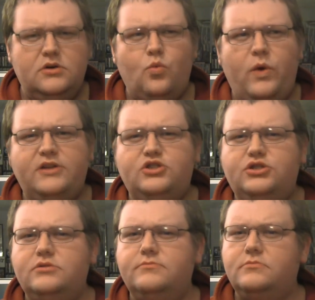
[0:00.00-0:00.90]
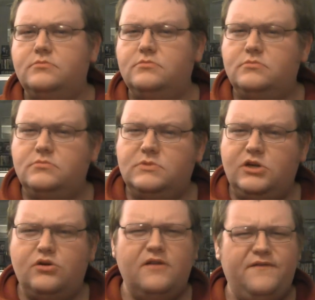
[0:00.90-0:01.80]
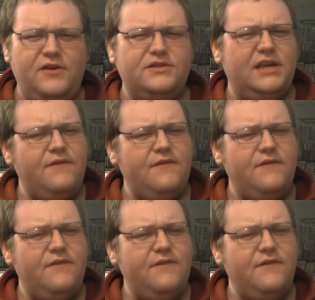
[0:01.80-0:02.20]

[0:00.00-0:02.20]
which a little confusing.